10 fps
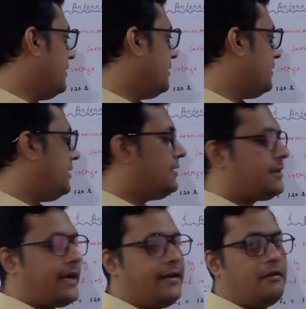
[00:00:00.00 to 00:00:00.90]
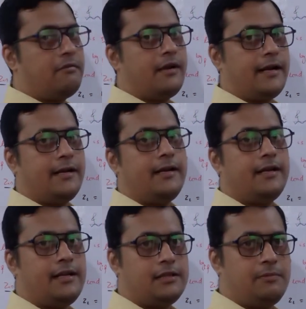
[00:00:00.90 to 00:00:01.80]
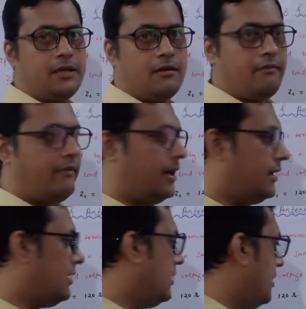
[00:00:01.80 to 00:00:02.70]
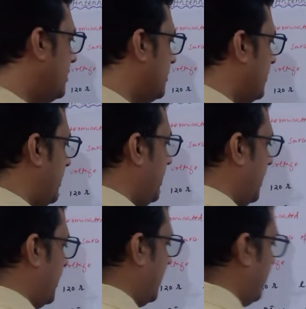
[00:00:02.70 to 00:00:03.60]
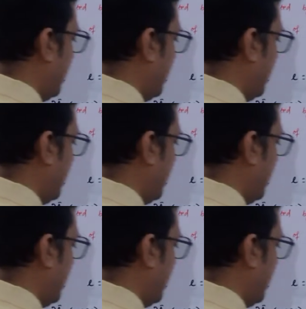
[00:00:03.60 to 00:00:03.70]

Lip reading: the sine of 90 degrees become 1. So here the